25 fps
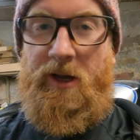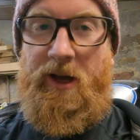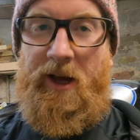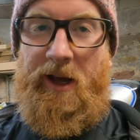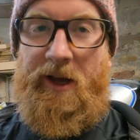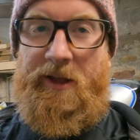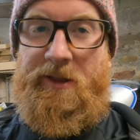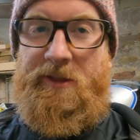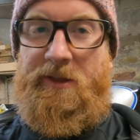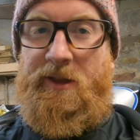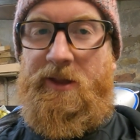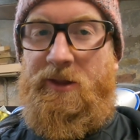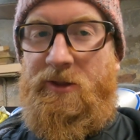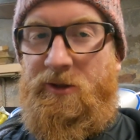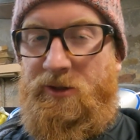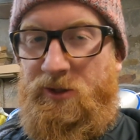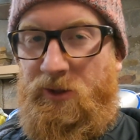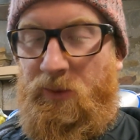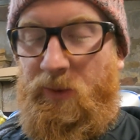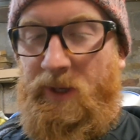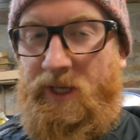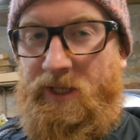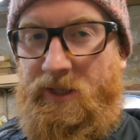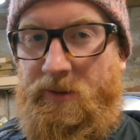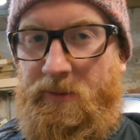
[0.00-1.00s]
I think there's a
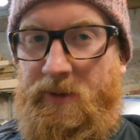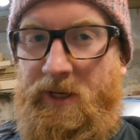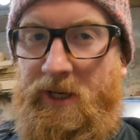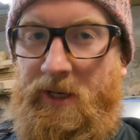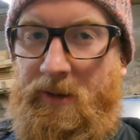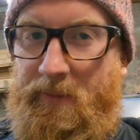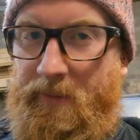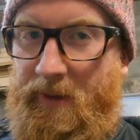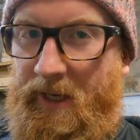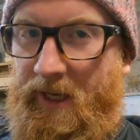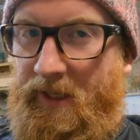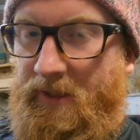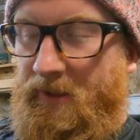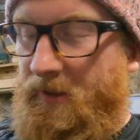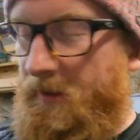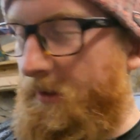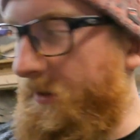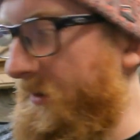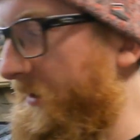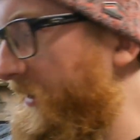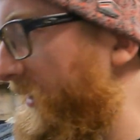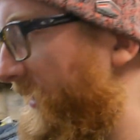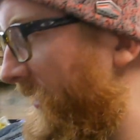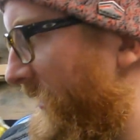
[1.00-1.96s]
way to make it better. And